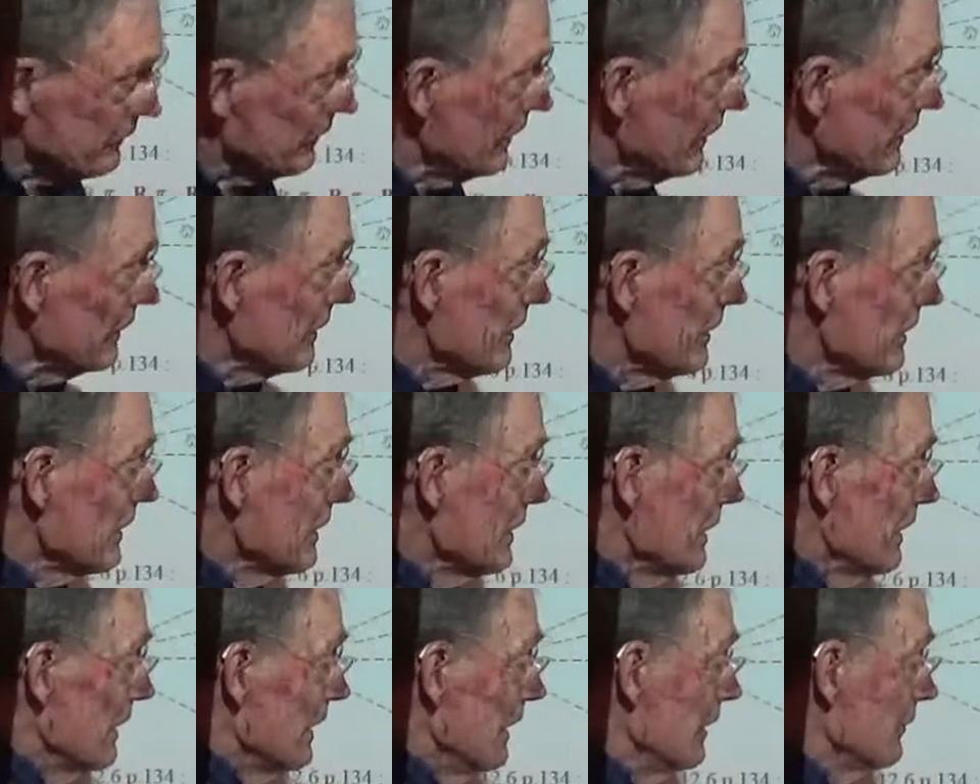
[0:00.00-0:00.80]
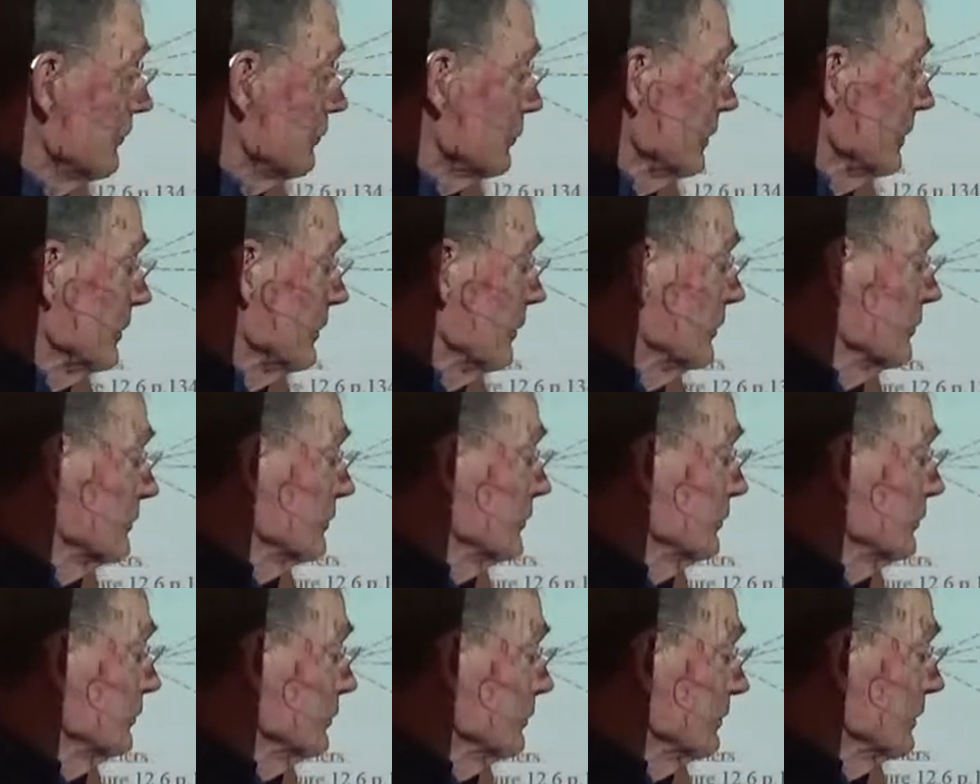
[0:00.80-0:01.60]
that as we go
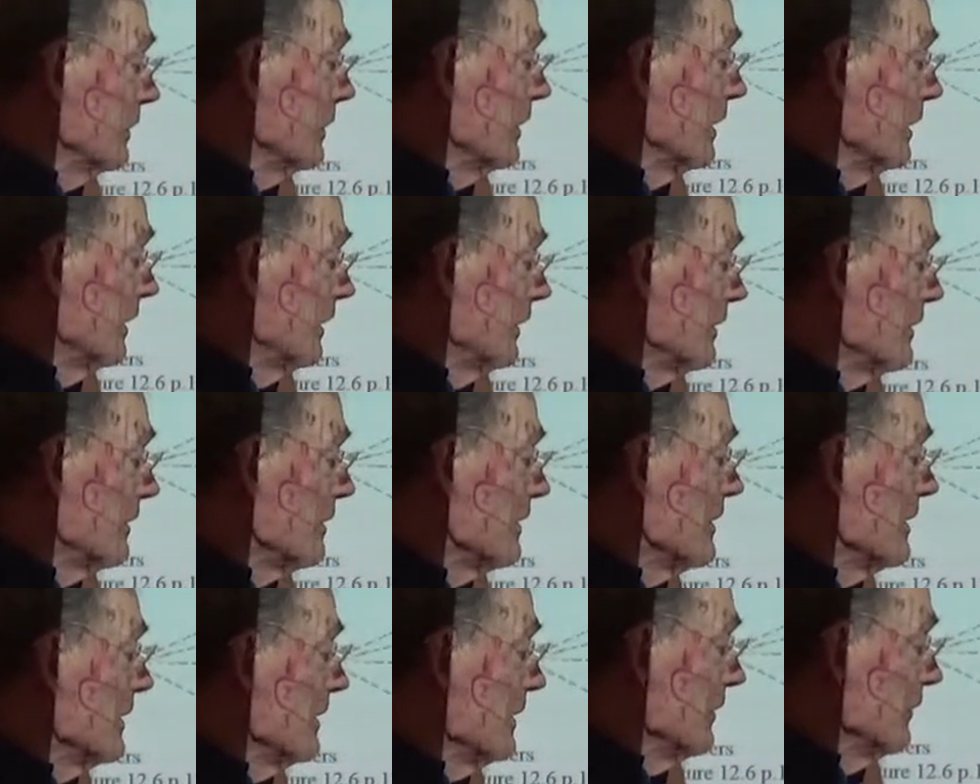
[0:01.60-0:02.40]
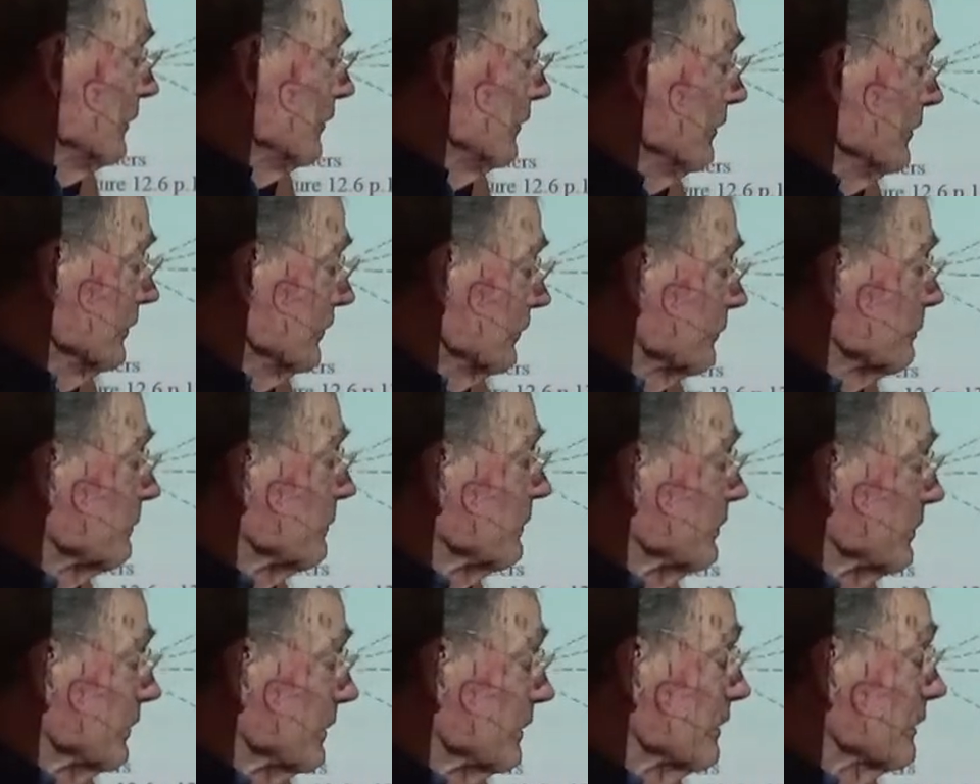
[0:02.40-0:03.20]
to this
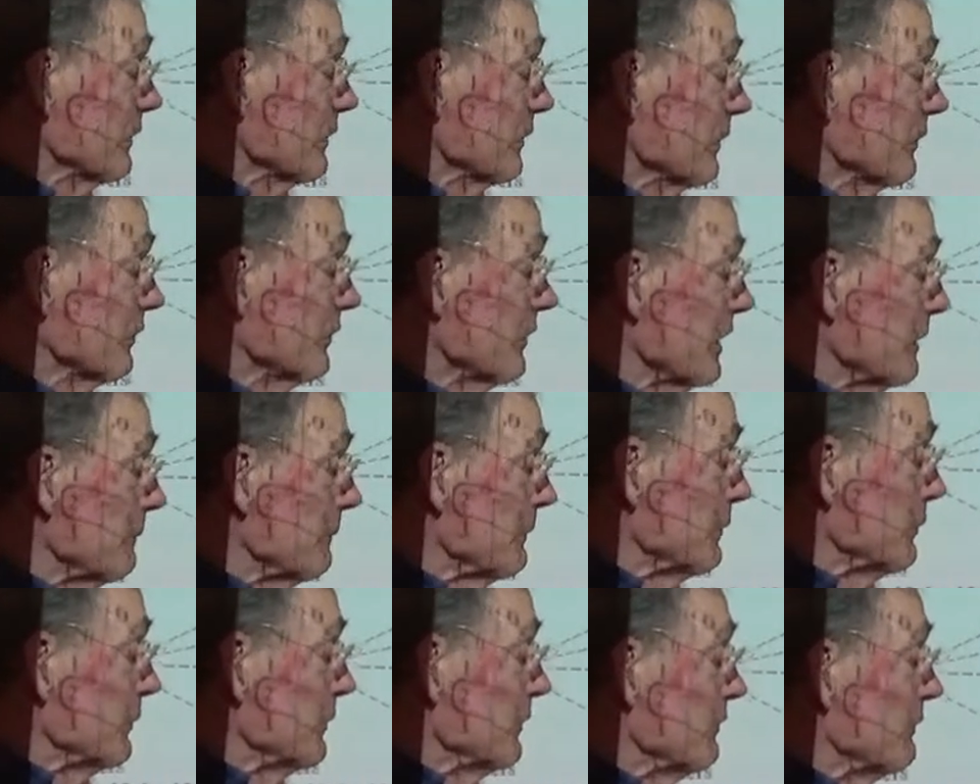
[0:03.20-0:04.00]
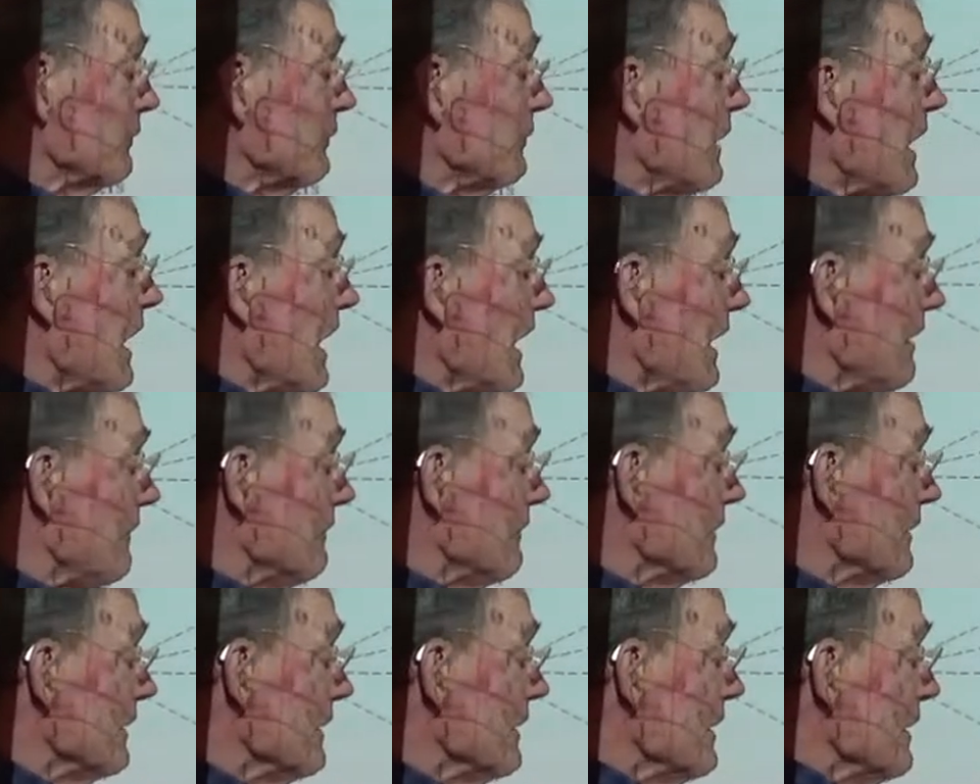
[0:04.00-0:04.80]
particular example with 5,
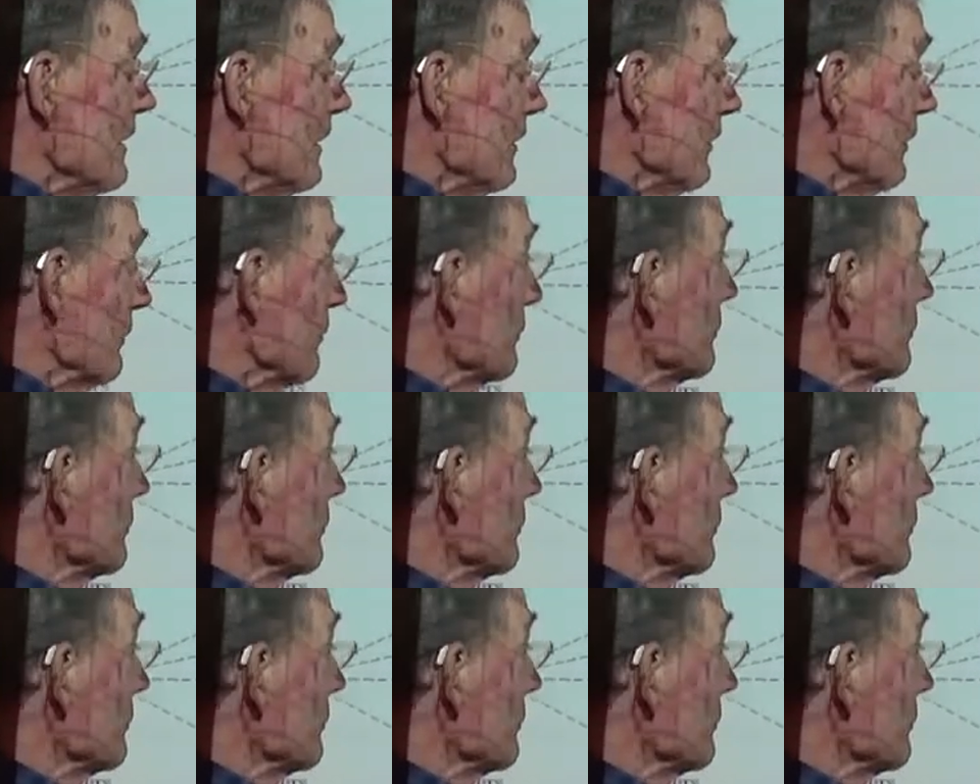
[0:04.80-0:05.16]
that